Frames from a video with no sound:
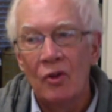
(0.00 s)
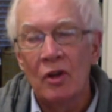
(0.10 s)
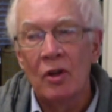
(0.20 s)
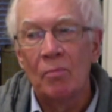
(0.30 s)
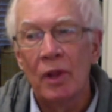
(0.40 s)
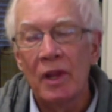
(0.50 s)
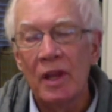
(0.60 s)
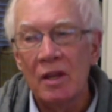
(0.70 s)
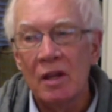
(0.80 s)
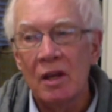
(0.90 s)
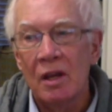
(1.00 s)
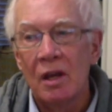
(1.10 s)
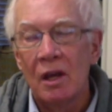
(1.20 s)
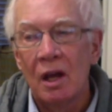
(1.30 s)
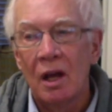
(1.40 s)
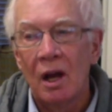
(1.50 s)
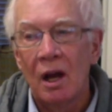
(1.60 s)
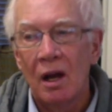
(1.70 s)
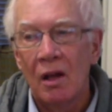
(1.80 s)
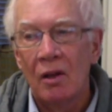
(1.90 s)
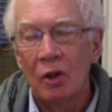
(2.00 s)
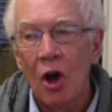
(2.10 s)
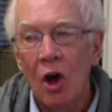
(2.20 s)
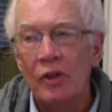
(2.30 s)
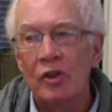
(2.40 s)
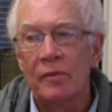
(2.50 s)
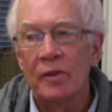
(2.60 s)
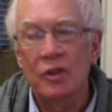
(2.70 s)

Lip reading: a complete loss of